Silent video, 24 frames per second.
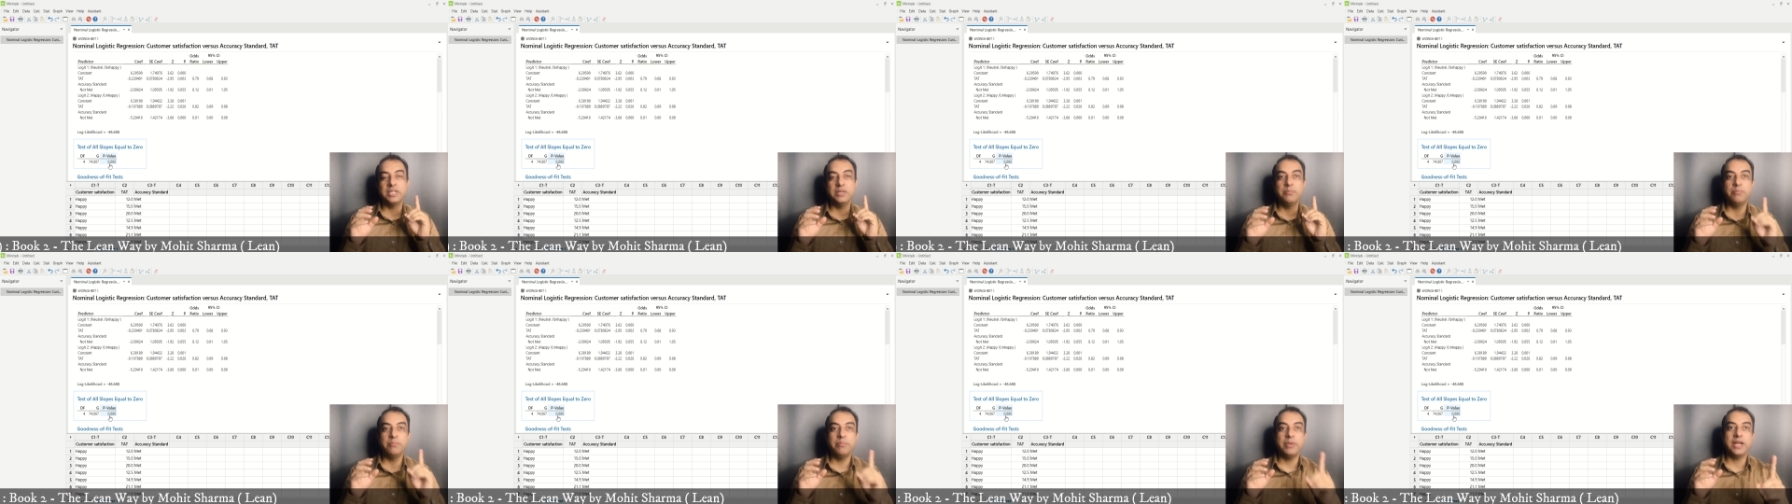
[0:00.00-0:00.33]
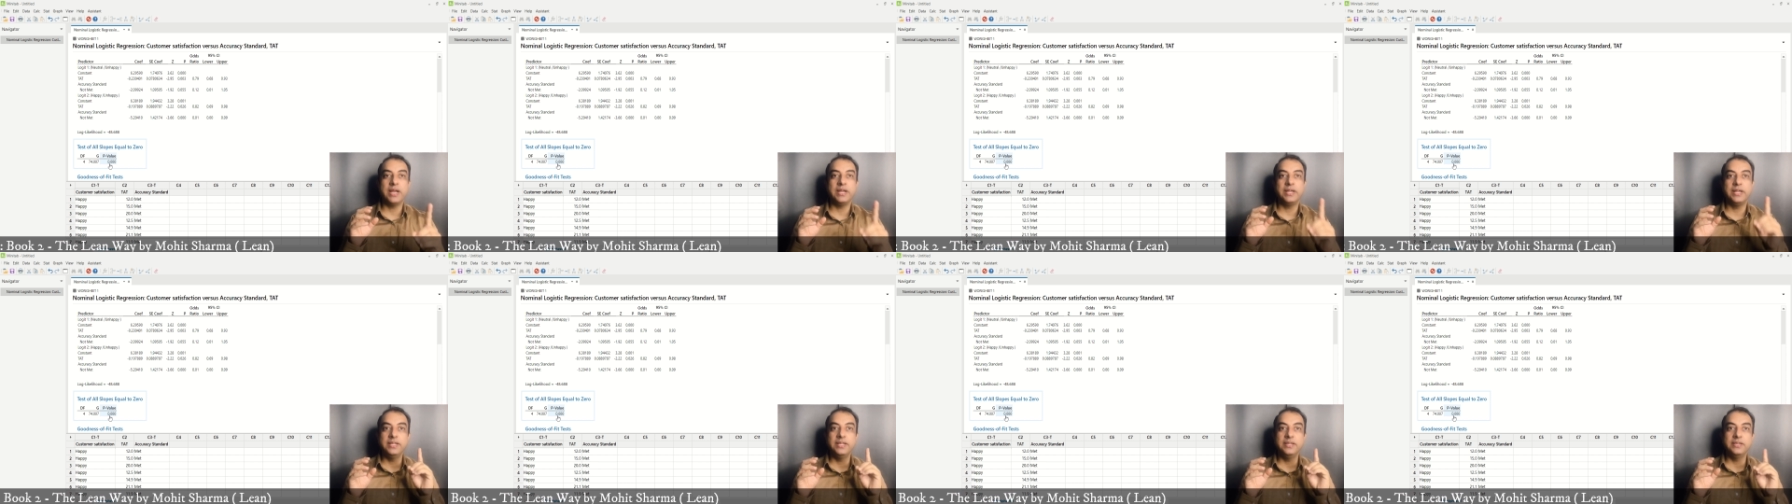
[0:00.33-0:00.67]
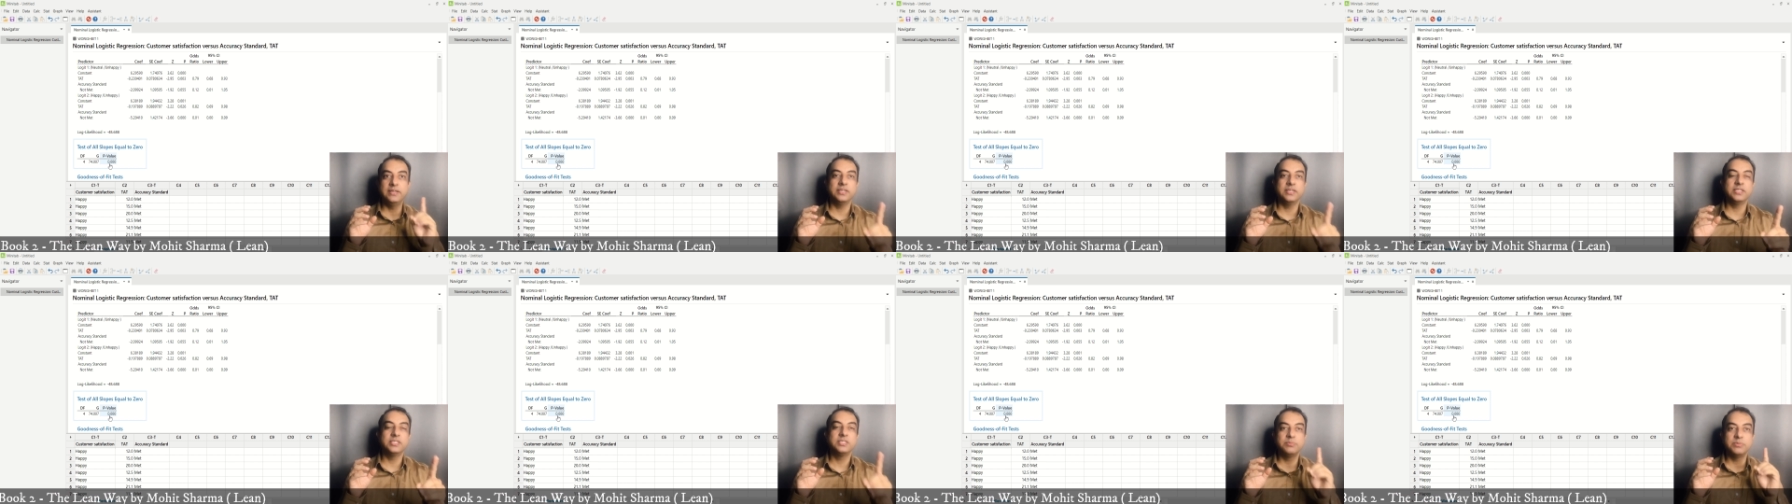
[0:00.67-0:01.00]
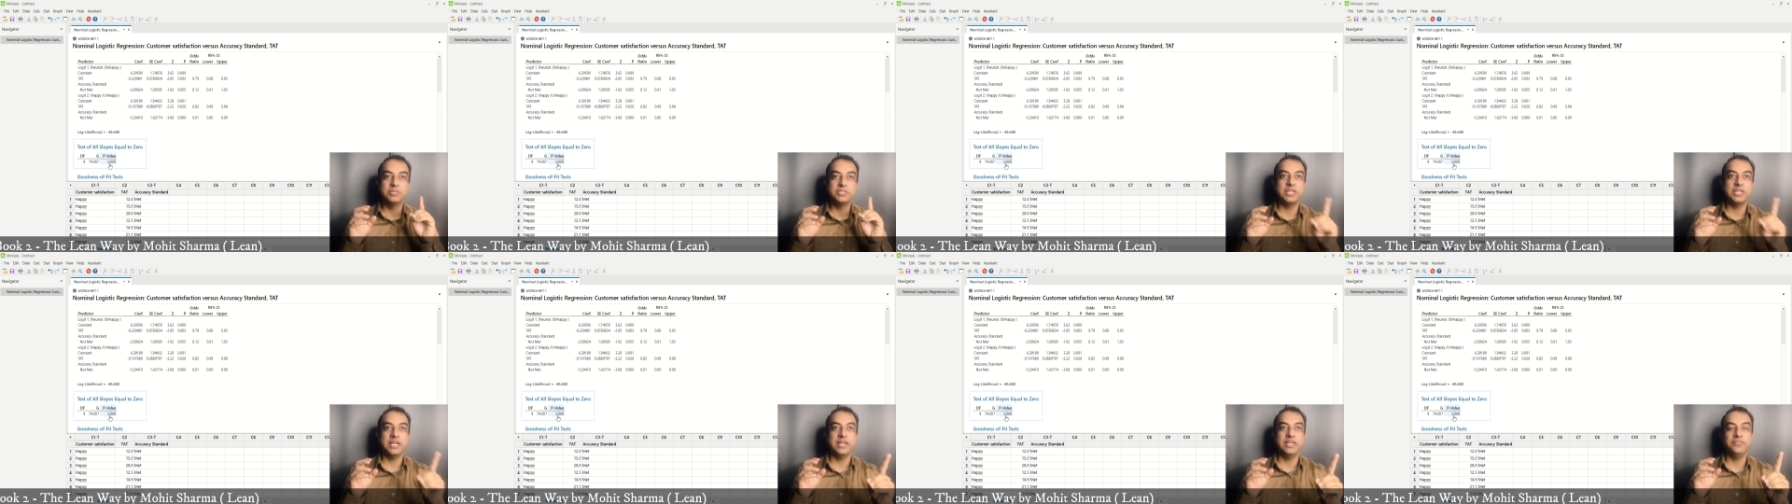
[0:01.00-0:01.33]
impacting
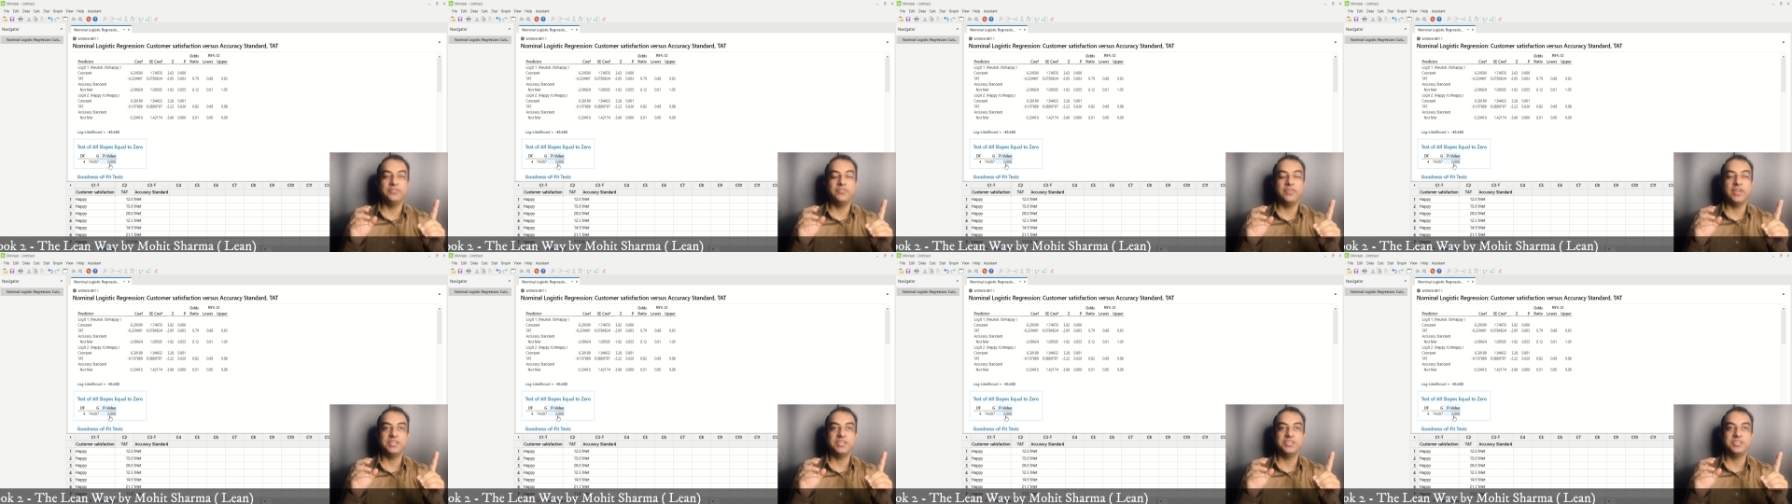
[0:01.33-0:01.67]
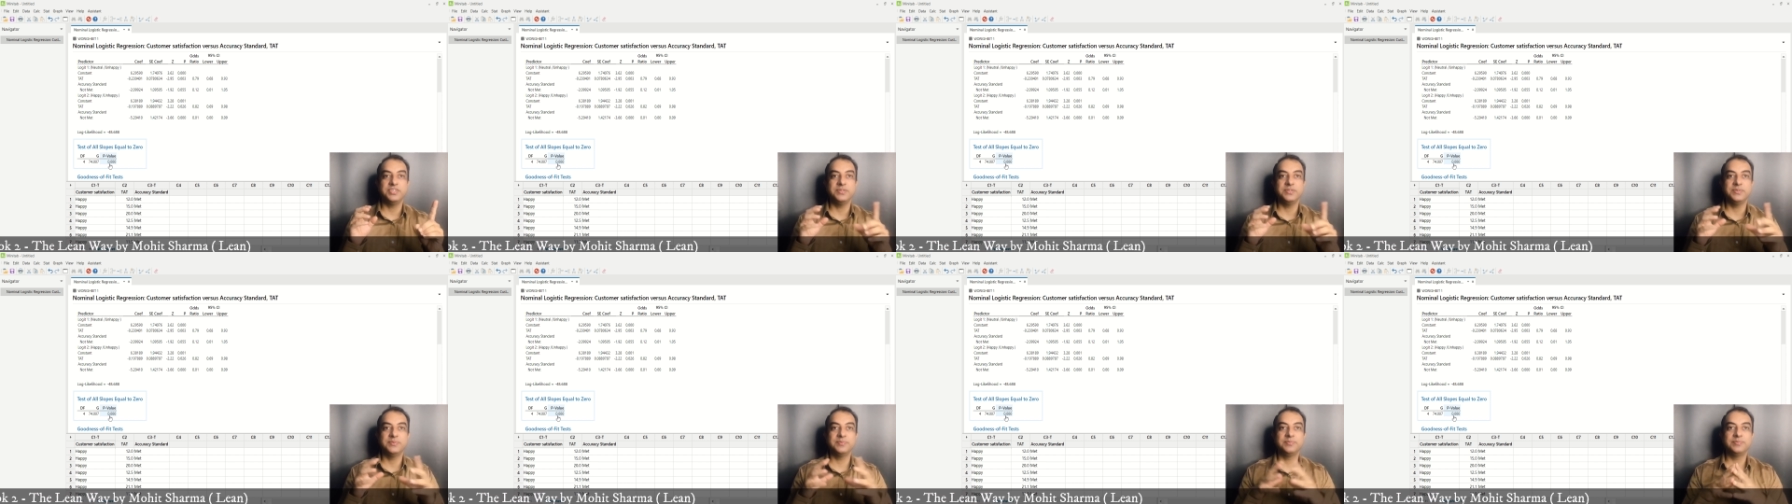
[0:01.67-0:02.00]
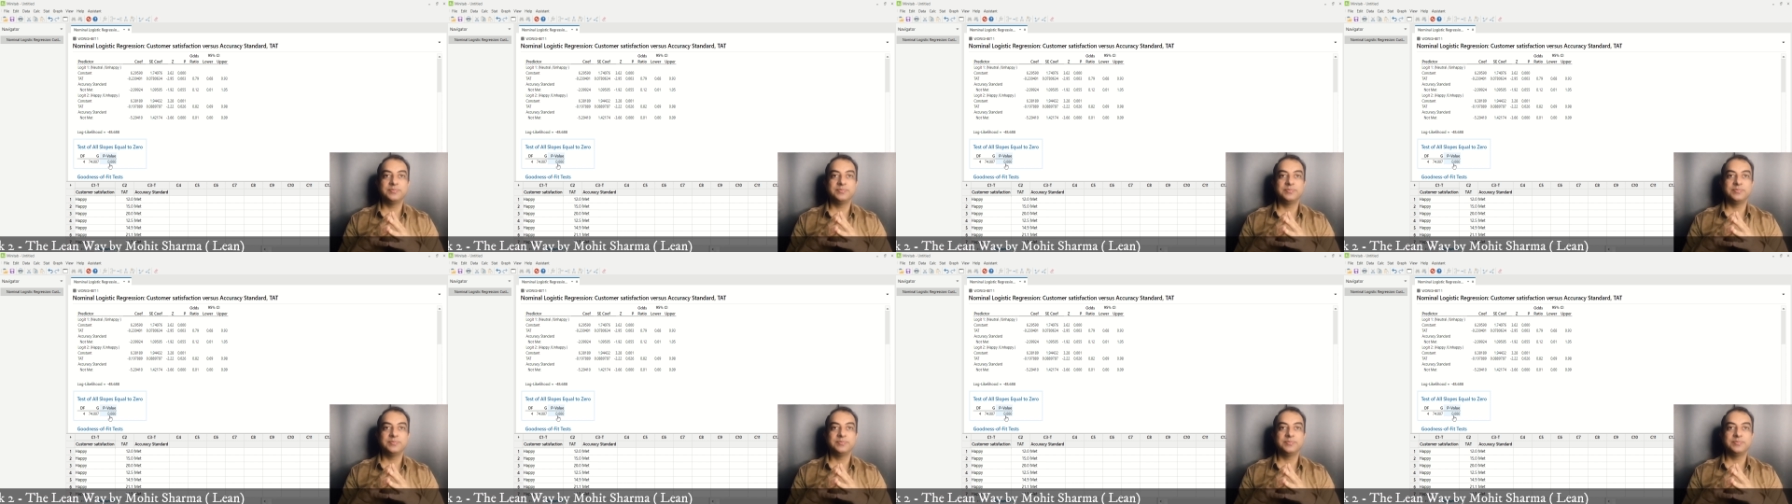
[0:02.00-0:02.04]
customer satisfaction.